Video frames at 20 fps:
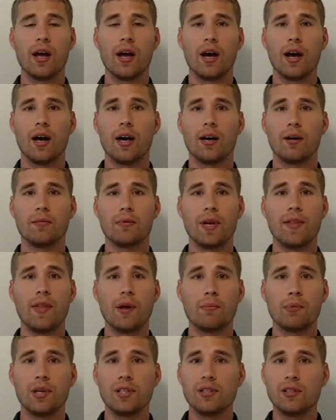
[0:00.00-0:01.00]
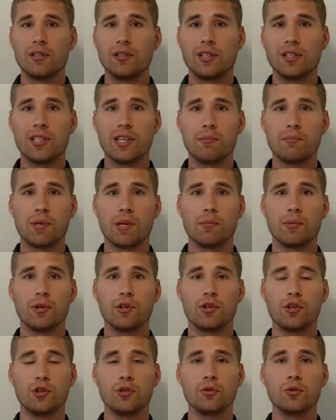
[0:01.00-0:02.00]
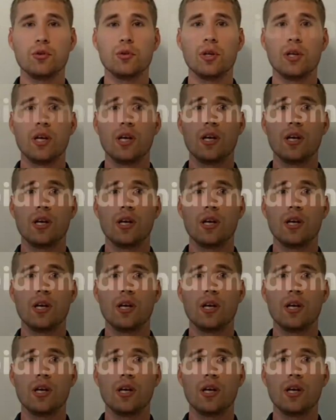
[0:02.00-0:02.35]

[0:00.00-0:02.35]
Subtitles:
And that brings us to tip number 2,